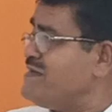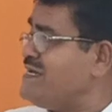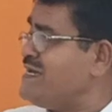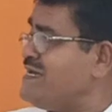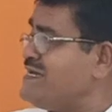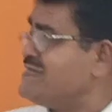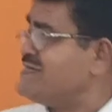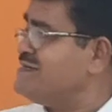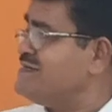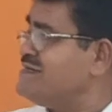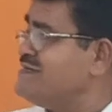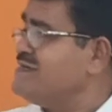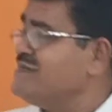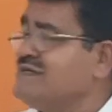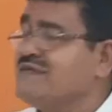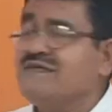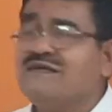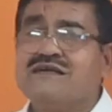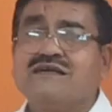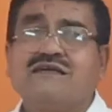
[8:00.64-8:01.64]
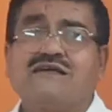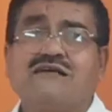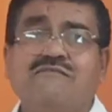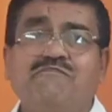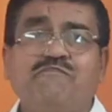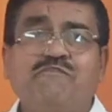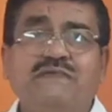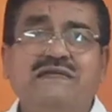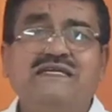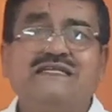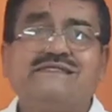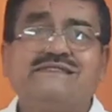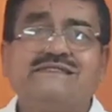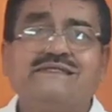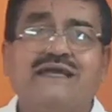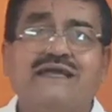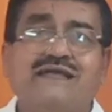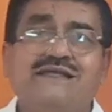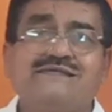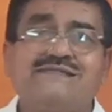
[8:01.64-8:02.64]
make complete
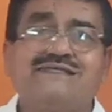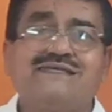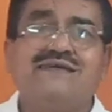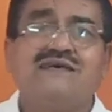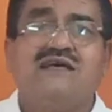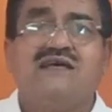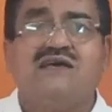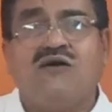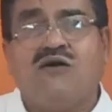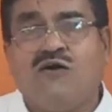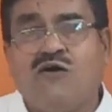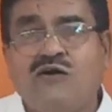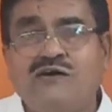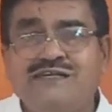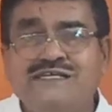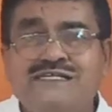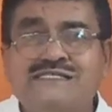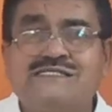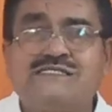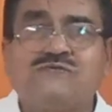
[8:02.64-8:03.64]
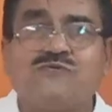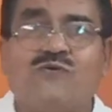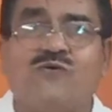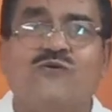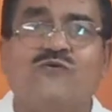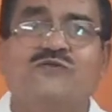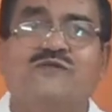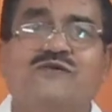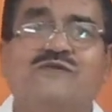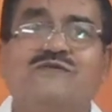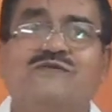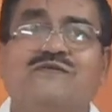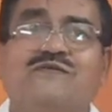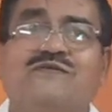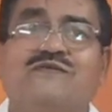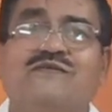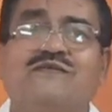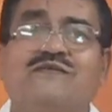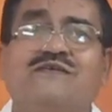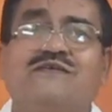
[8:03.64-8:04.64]
sense on its
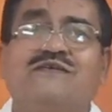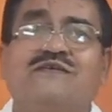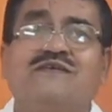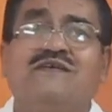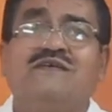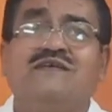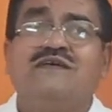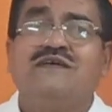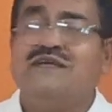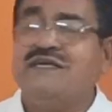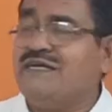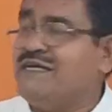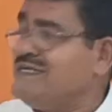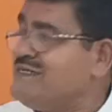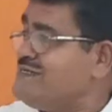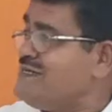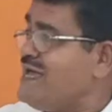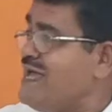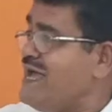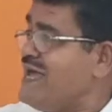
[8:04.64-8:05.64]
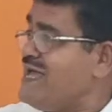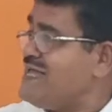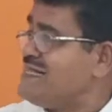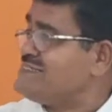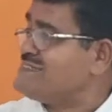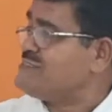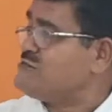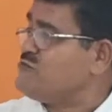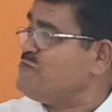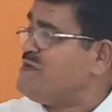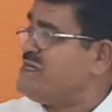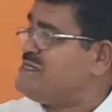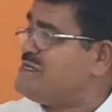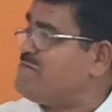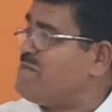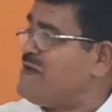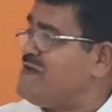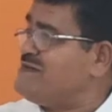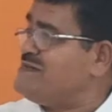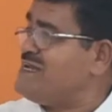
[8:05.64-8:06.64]
own. It has to be
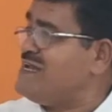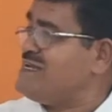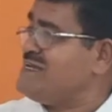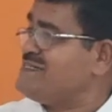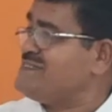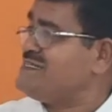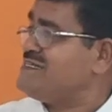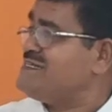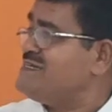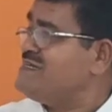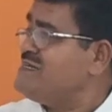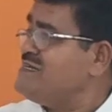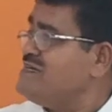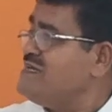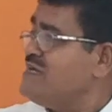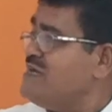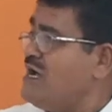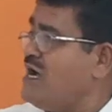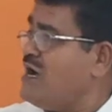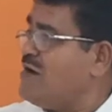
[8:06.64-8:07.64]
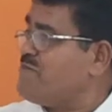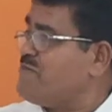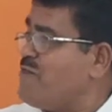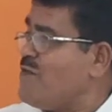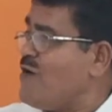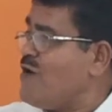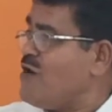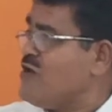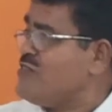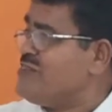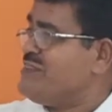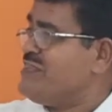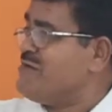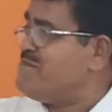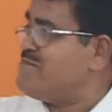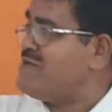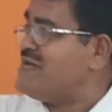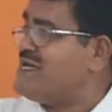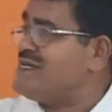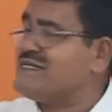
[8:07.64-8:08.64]
dependent upon
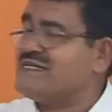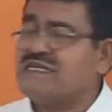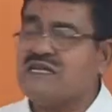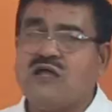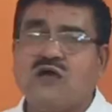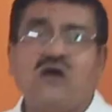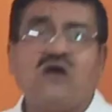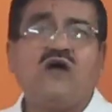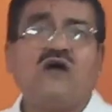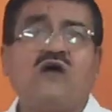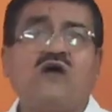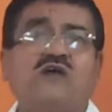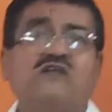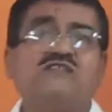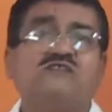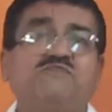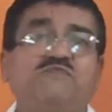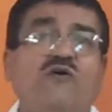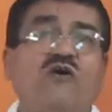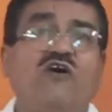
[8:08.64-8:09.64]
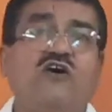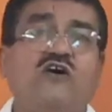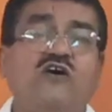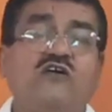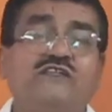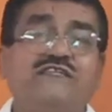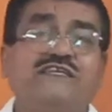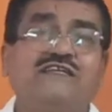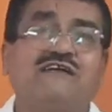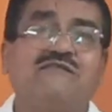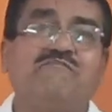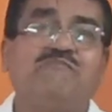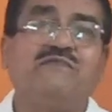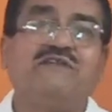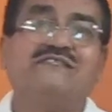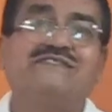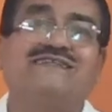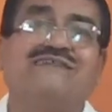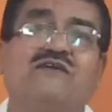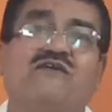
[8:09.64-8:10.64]
the main clause for the
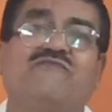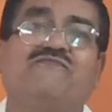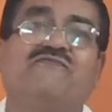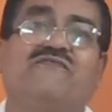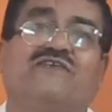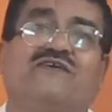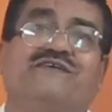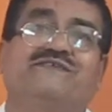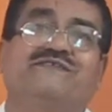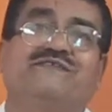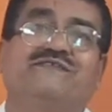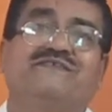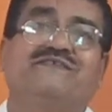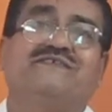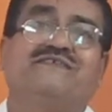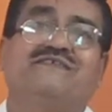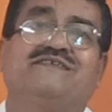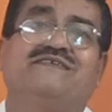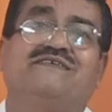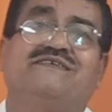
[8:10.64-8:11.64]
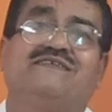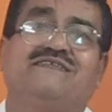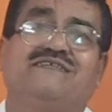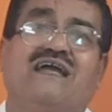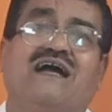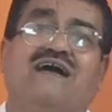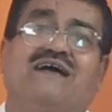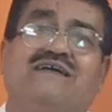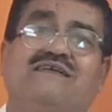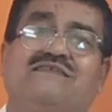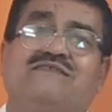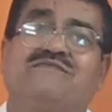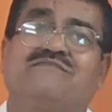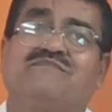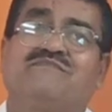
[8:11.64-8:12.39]
completion of word. Yeah.